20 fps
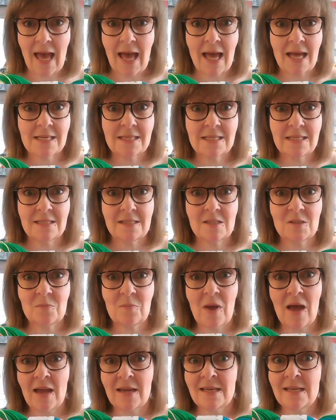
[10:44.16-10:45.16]
and
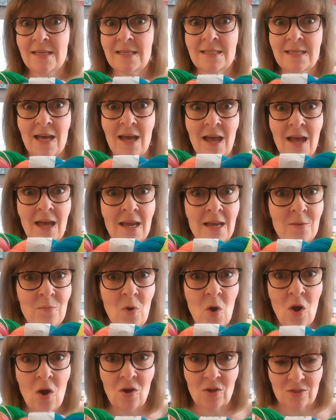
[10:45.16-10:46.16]
inspired I
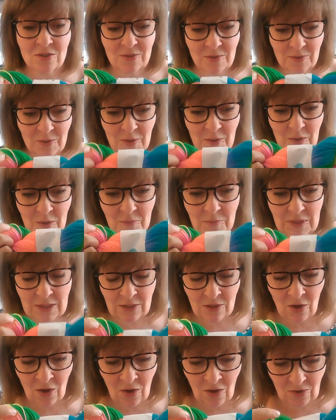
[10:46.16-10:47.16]
was
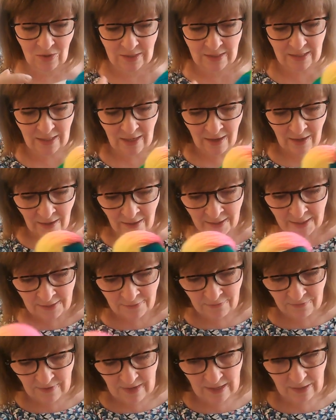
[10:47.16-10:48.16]
because I
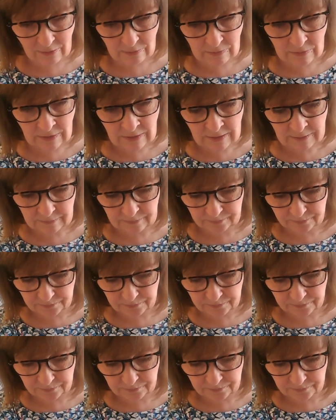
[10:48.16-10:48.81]
found